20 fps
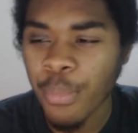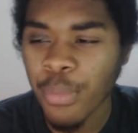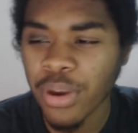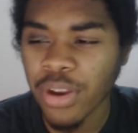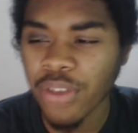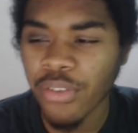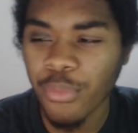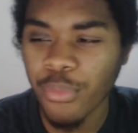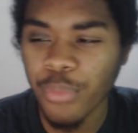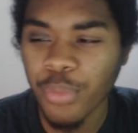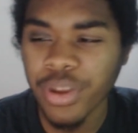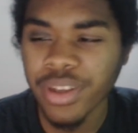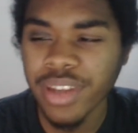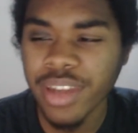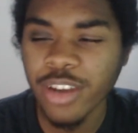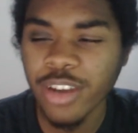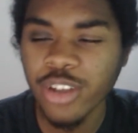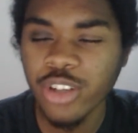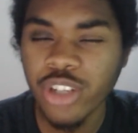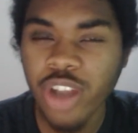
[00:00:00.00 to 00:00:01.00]
But
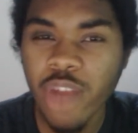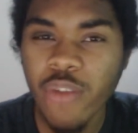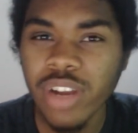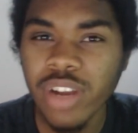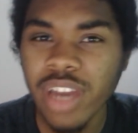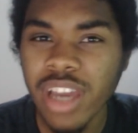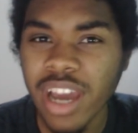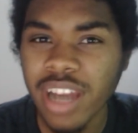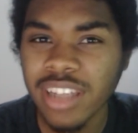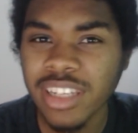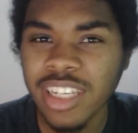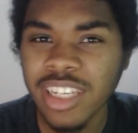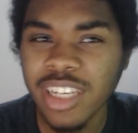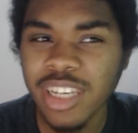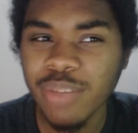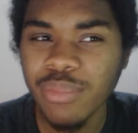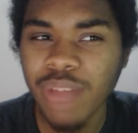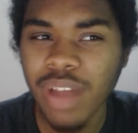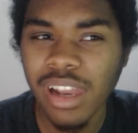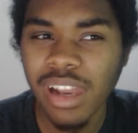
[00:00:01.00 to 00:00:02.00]
they're generally a
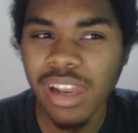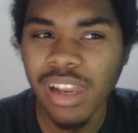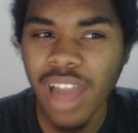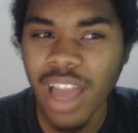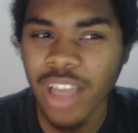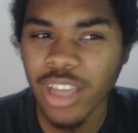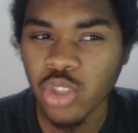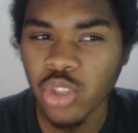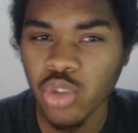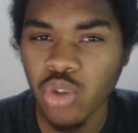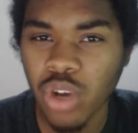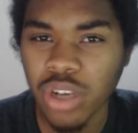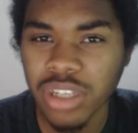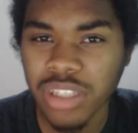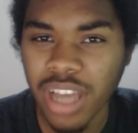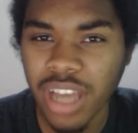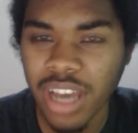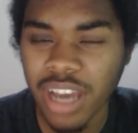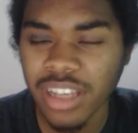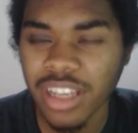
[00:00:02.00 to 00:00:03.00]
team that likes to
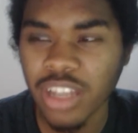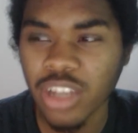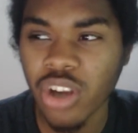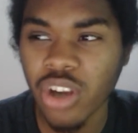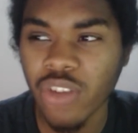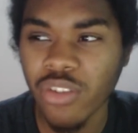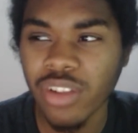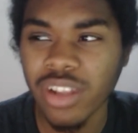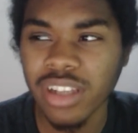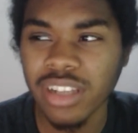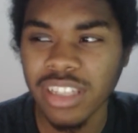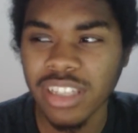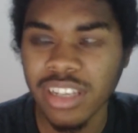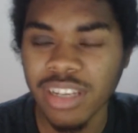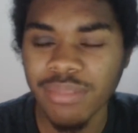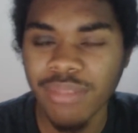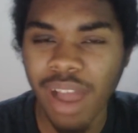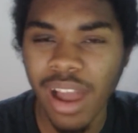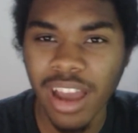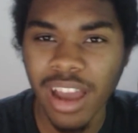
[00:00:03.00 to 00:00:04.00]
attack. They're generally a
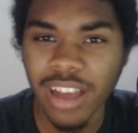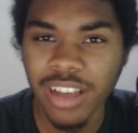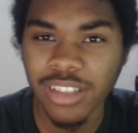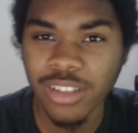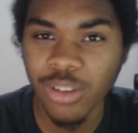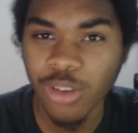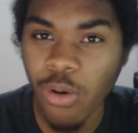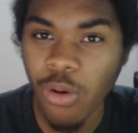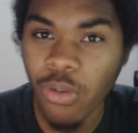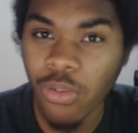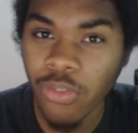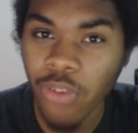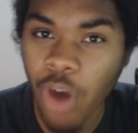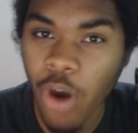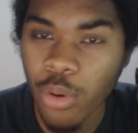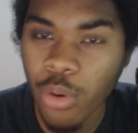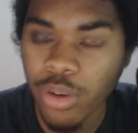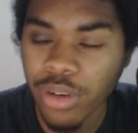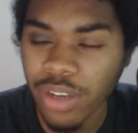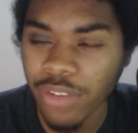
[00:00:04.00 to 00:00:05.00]
team that likes to go
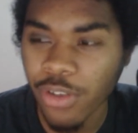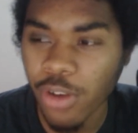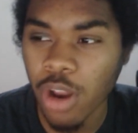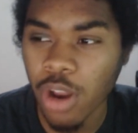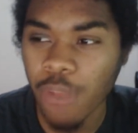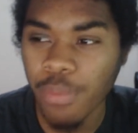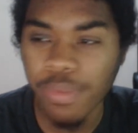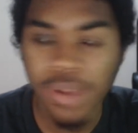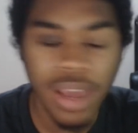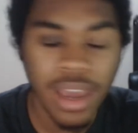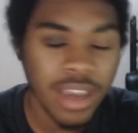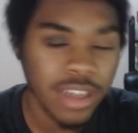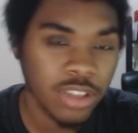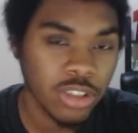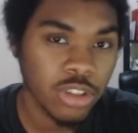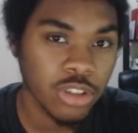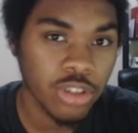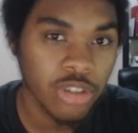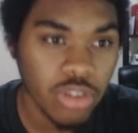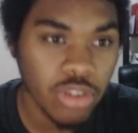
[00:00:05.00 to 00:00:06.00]
forward. They've got the players
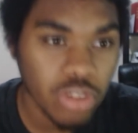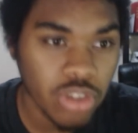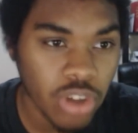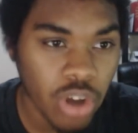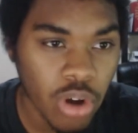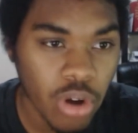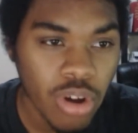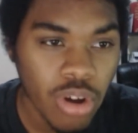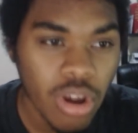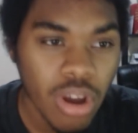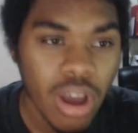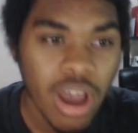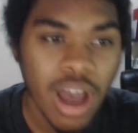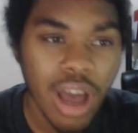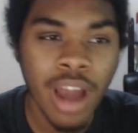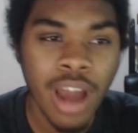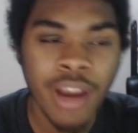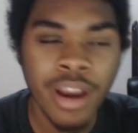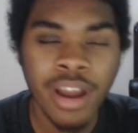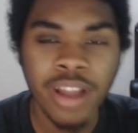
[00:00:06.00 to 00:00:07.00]
to do so,
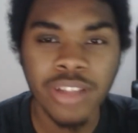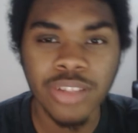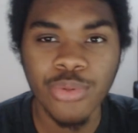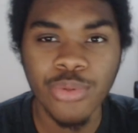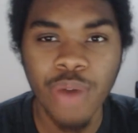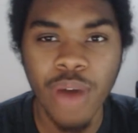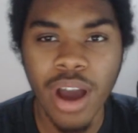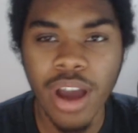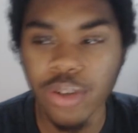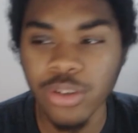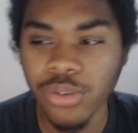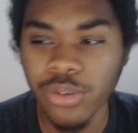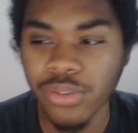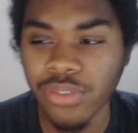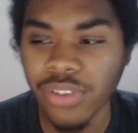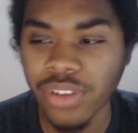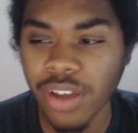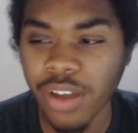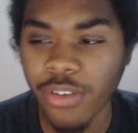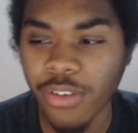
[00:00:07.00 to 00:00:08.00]
and that's why I do
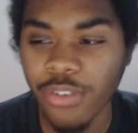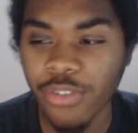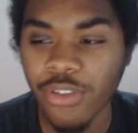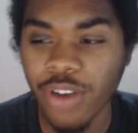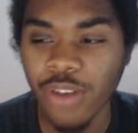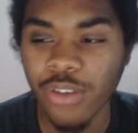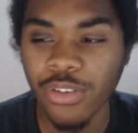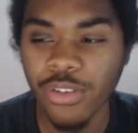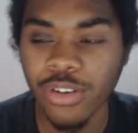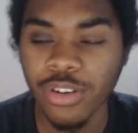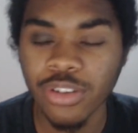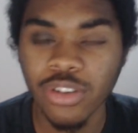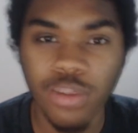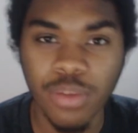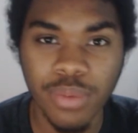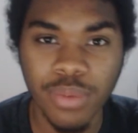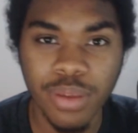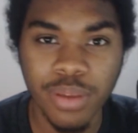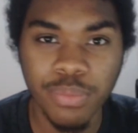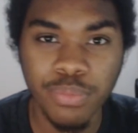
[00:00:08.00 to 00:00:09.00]
think that Frankfurt is
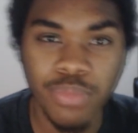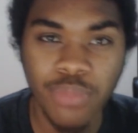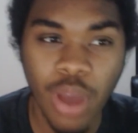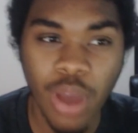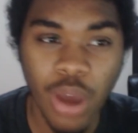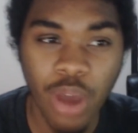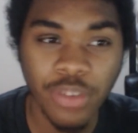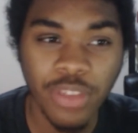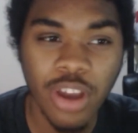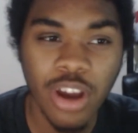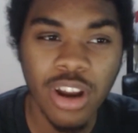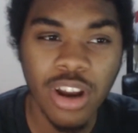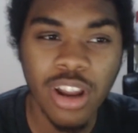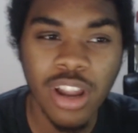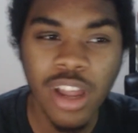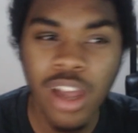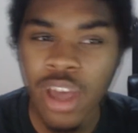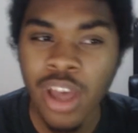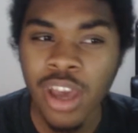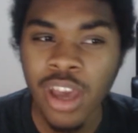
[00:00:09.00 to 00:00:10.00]
going to be, if they're
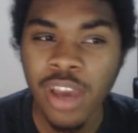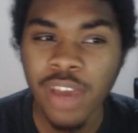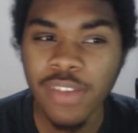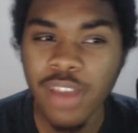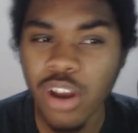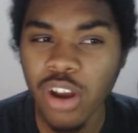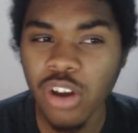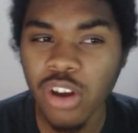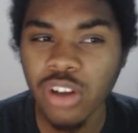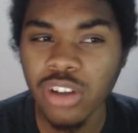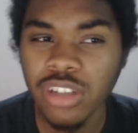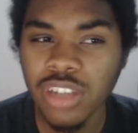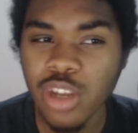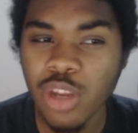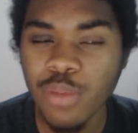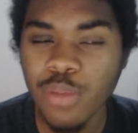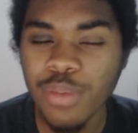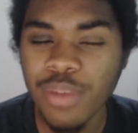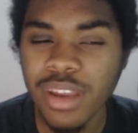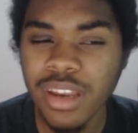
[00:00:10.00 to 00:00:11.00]
gonna
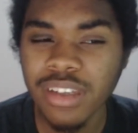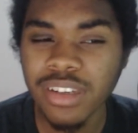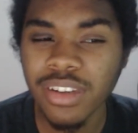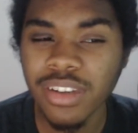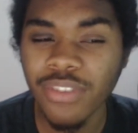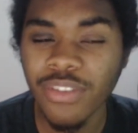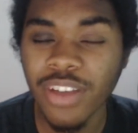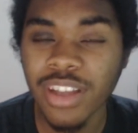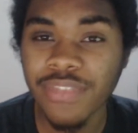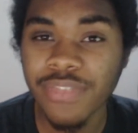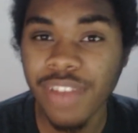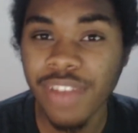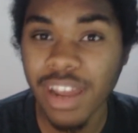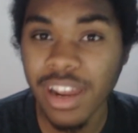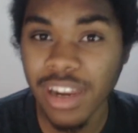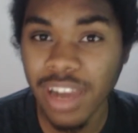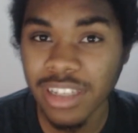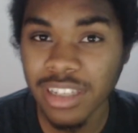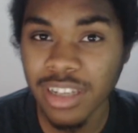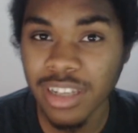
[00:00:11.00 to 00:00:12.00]
continue being defensive
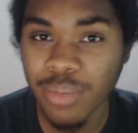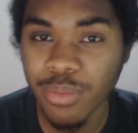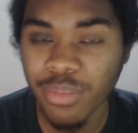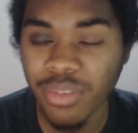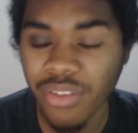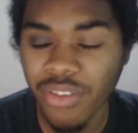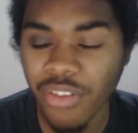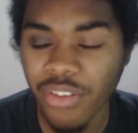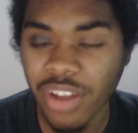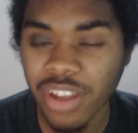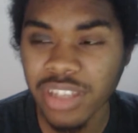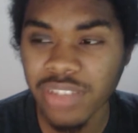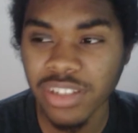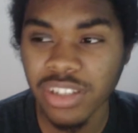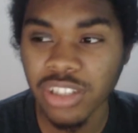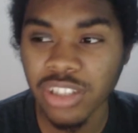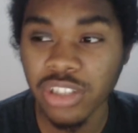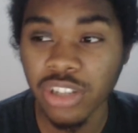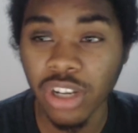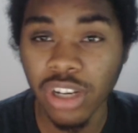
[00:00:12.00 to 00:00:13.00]
like last time,
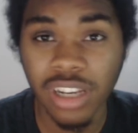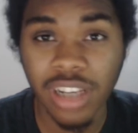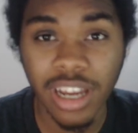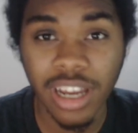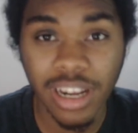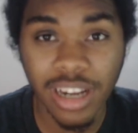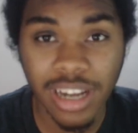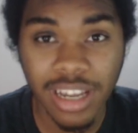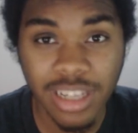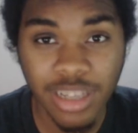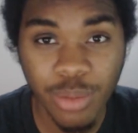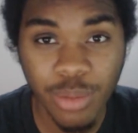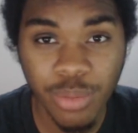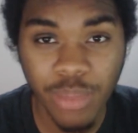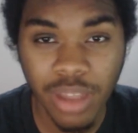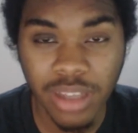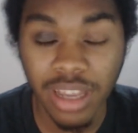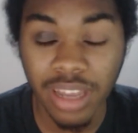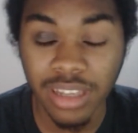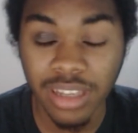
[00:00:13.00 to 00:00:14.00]
defensively solid like last time,
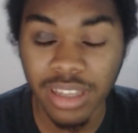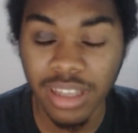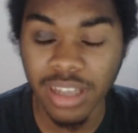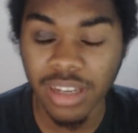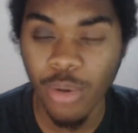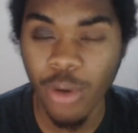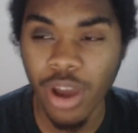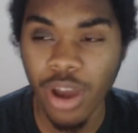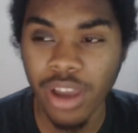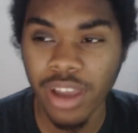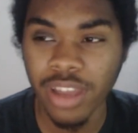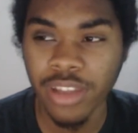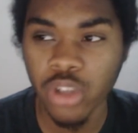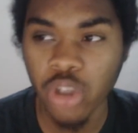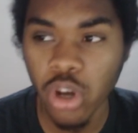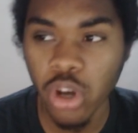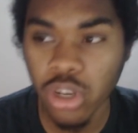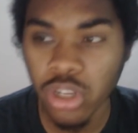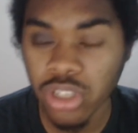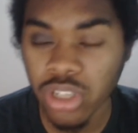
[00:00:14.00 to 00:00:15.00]
like they were
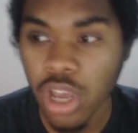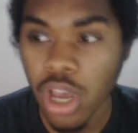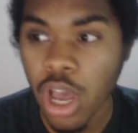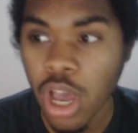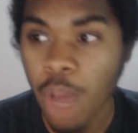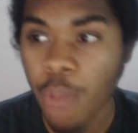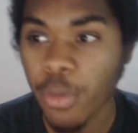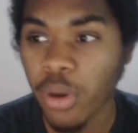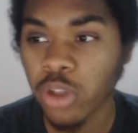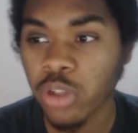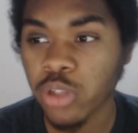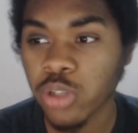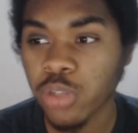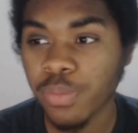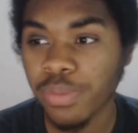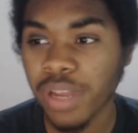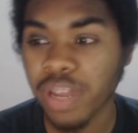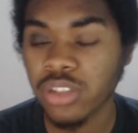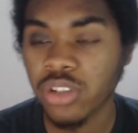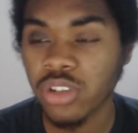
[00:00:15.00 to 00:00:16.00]
against us, but also
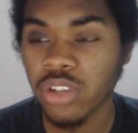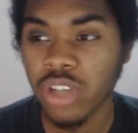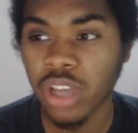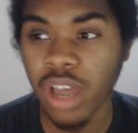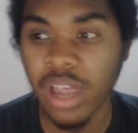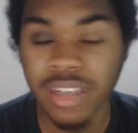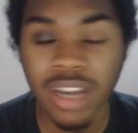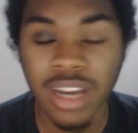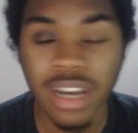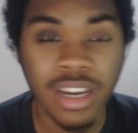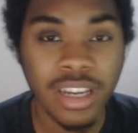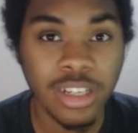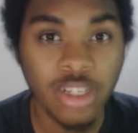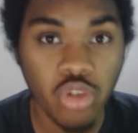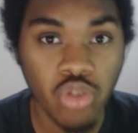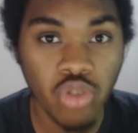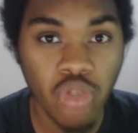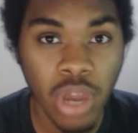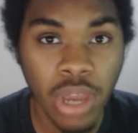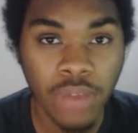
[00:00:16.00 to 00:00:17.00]
play to the attacking
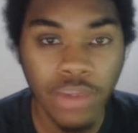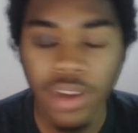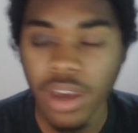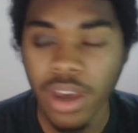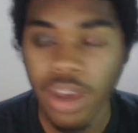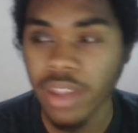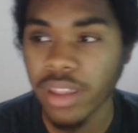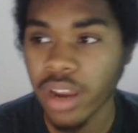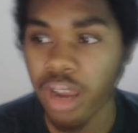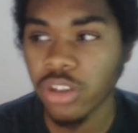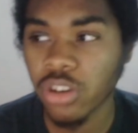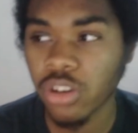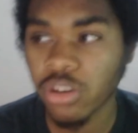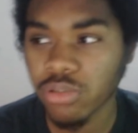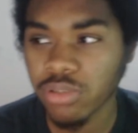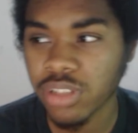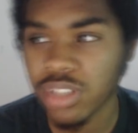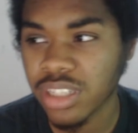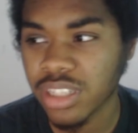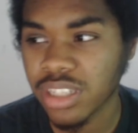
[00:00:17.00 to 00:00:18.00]
strength, then I
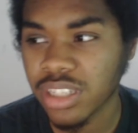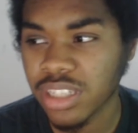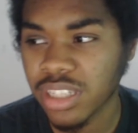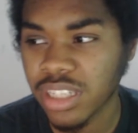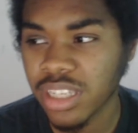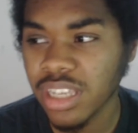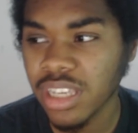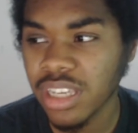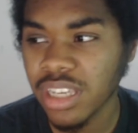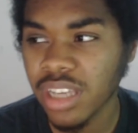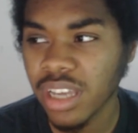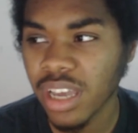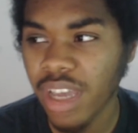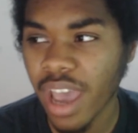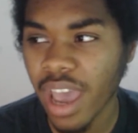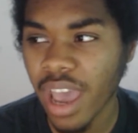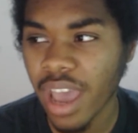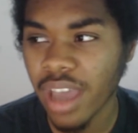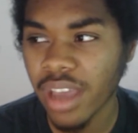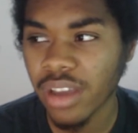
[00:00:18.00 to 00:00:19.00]
don't see
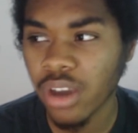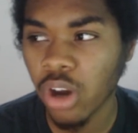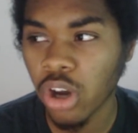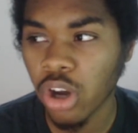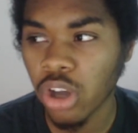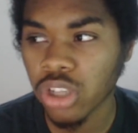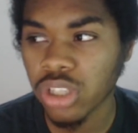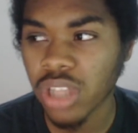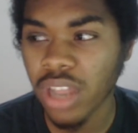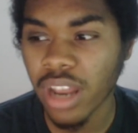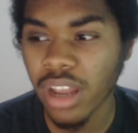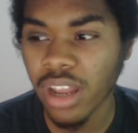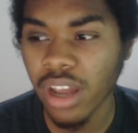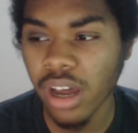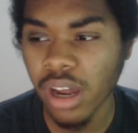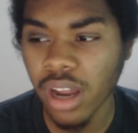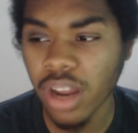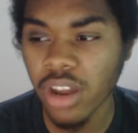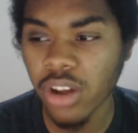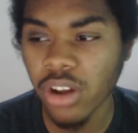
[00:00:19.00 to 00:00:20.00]

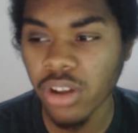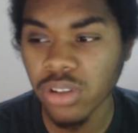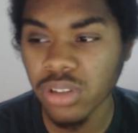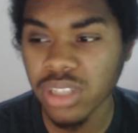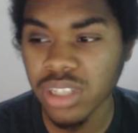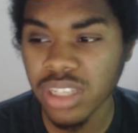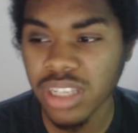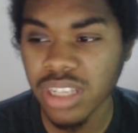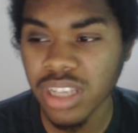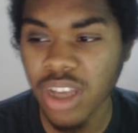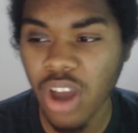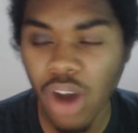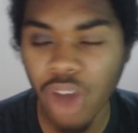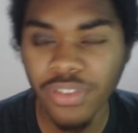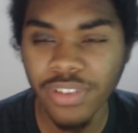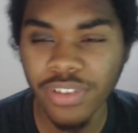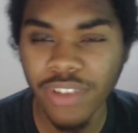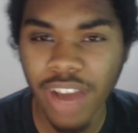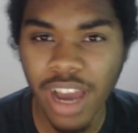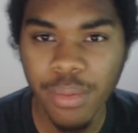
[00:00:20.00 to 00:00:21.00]

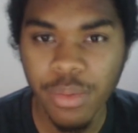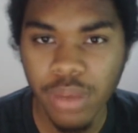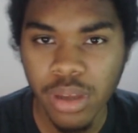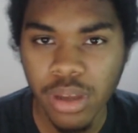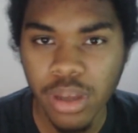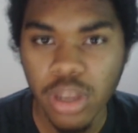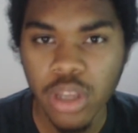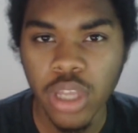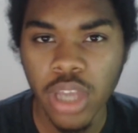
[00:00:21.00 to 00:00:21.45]
Hoffenheim